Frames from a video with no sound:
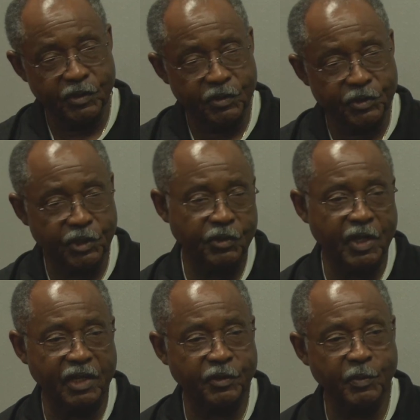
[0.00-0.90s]
see, you
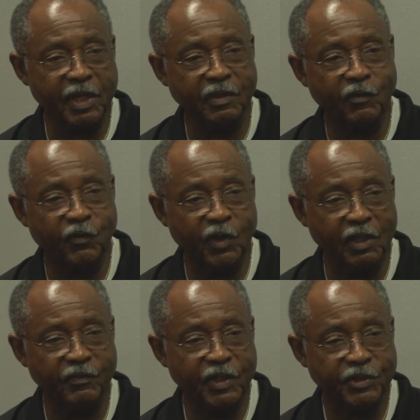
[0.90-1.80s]
guys are making fun
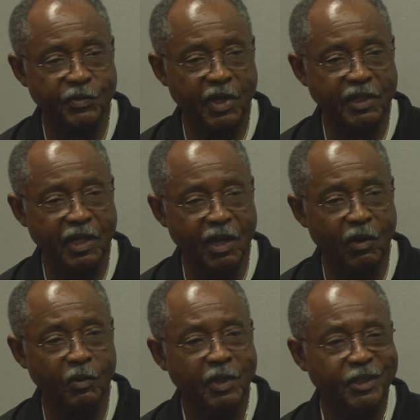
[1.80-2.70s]
of this right
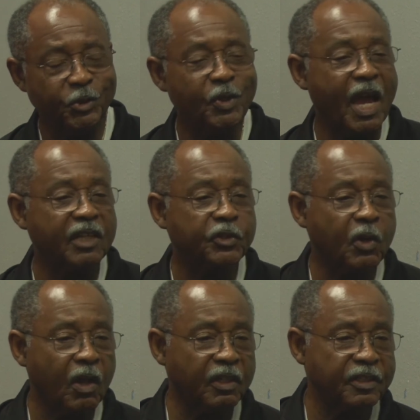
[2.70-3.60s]
now. You guys
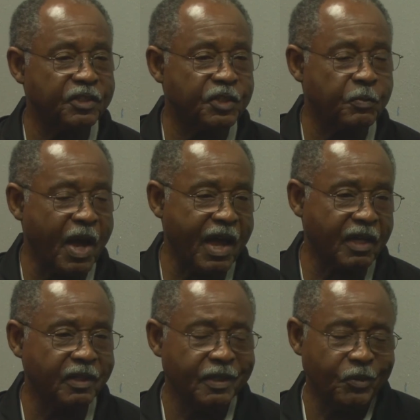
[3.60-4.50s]
call it a
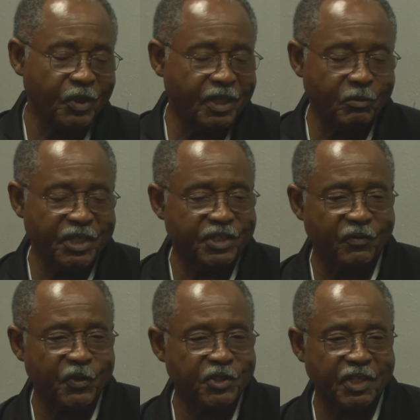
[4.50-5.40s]
smock. We can be
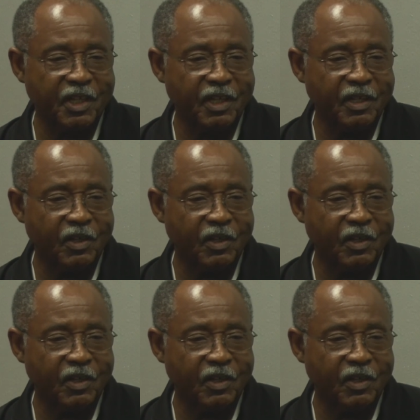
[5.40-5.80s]
sophisticated and